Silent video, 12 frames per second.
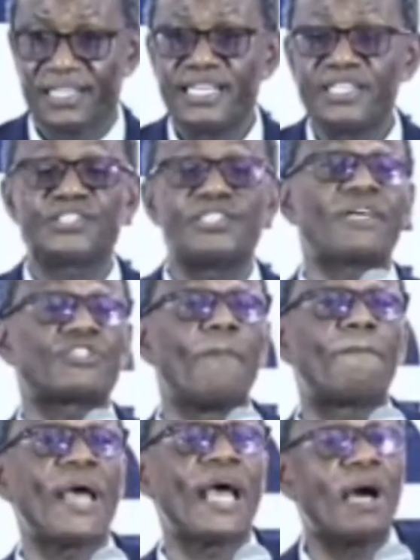There were
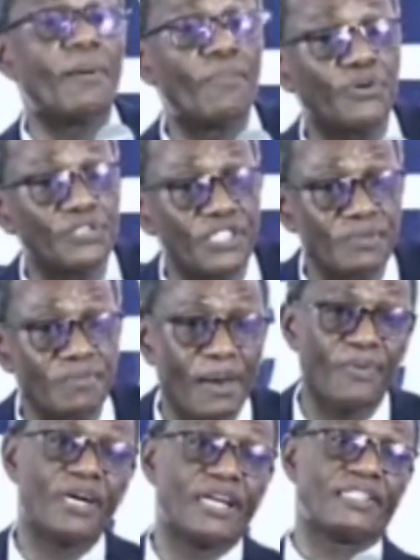some pebbles in my
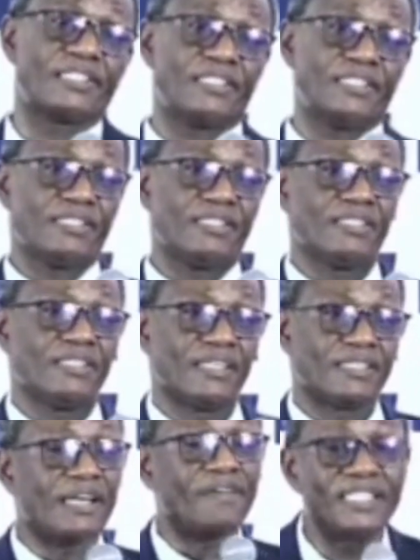pocket.
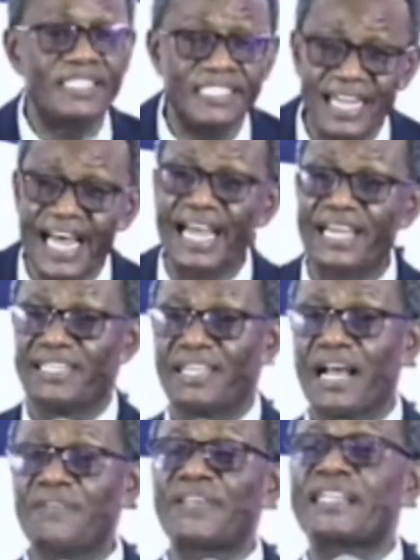79.
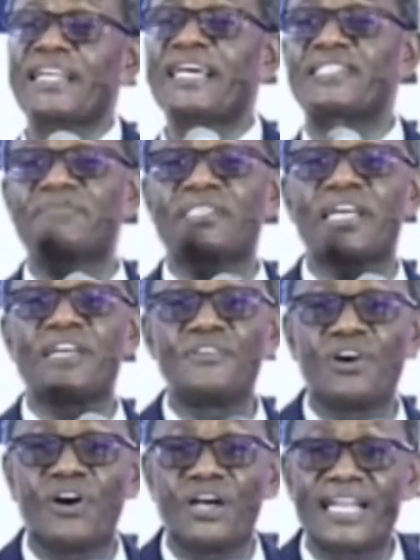After that scripture, you
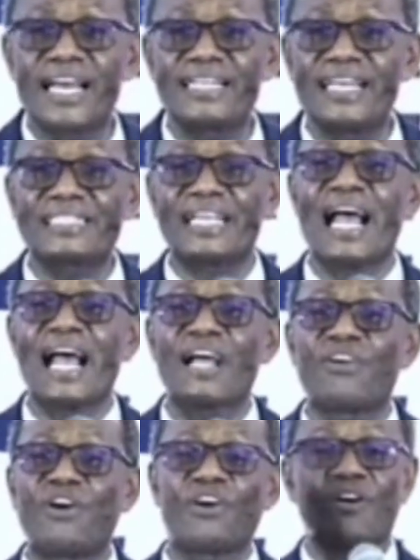know, on that I
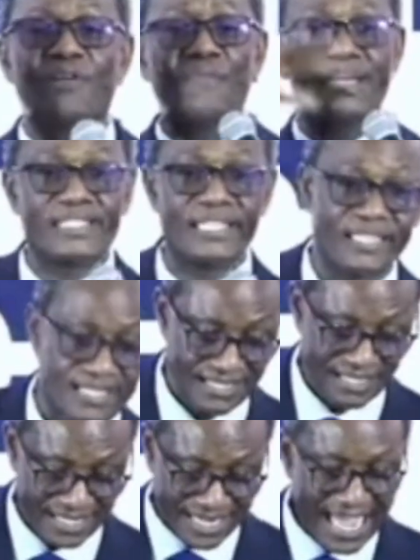got converted,
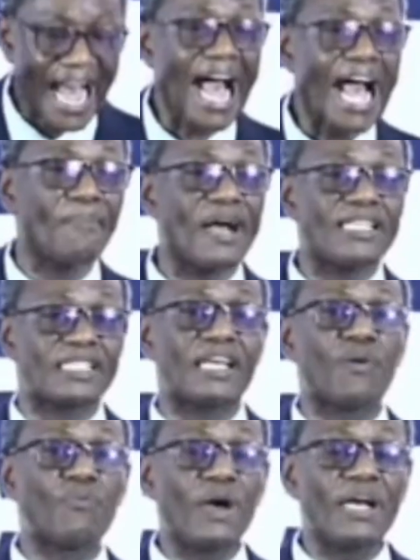I
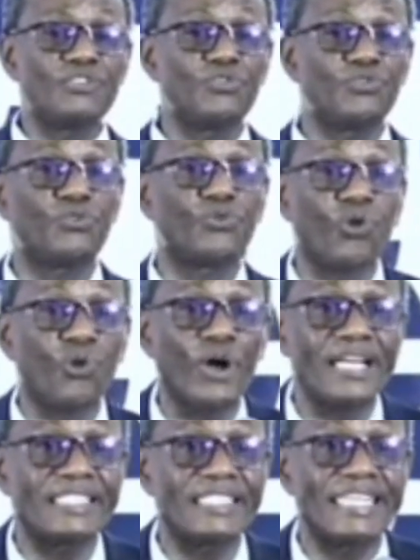myself went to throw
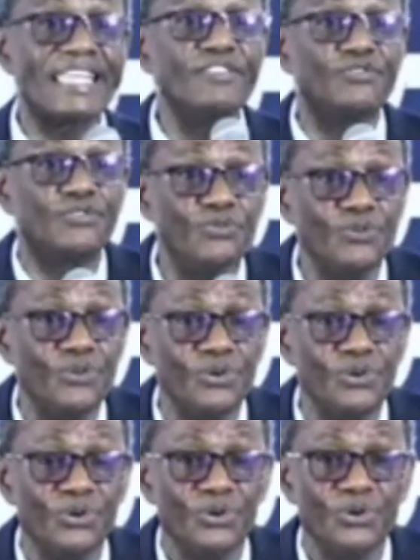it into
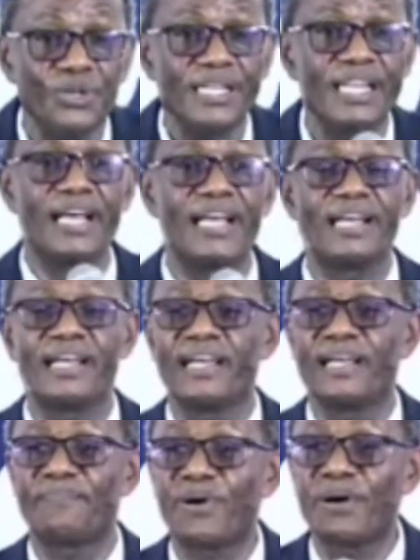the
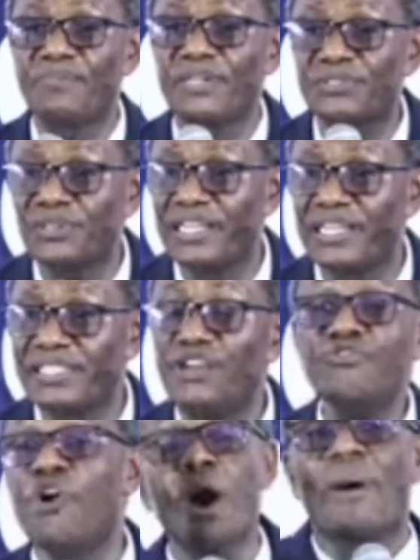public toilet.
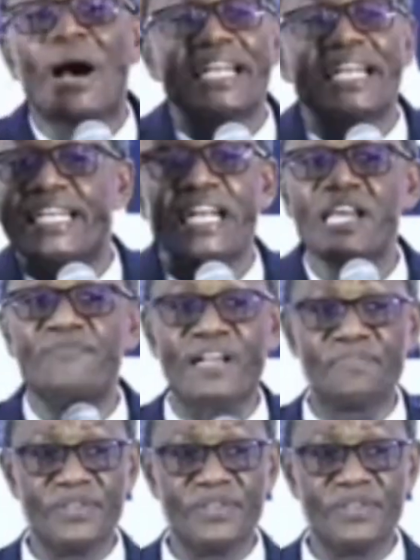Nobody delivered me.